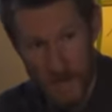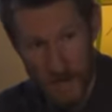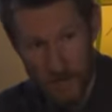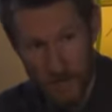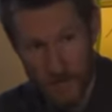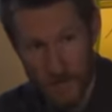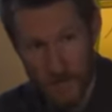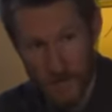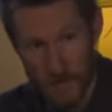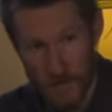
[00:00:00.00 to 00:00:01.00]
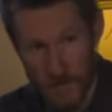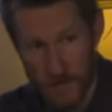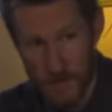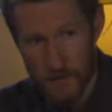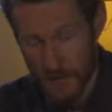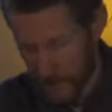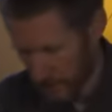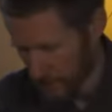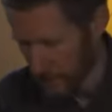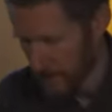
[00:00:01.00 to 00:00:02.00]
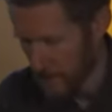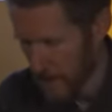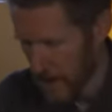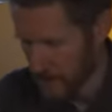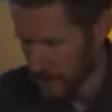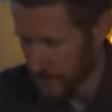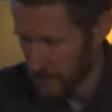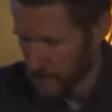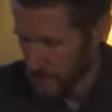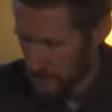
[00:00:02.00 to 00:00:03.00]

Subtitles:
careful. Be careful of hypocrisy.